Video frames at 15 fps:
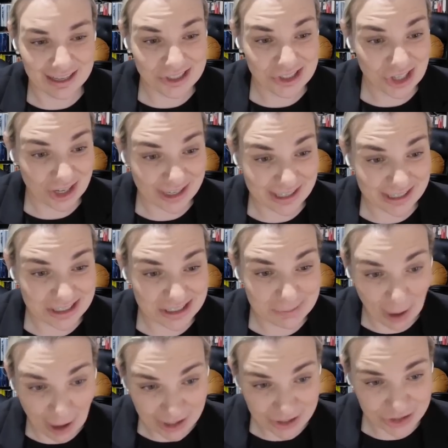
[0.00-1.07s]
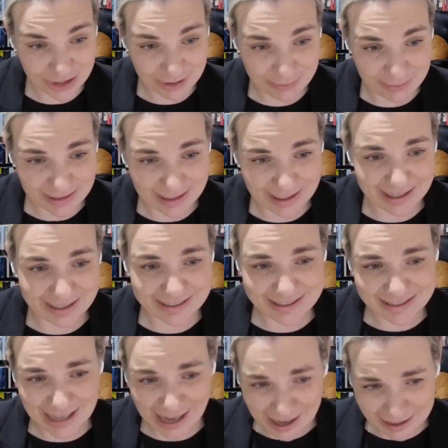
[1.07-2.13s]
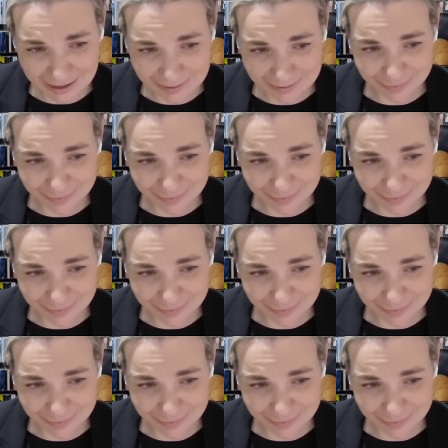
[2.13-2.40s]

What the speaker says: Chinese spy ship saga,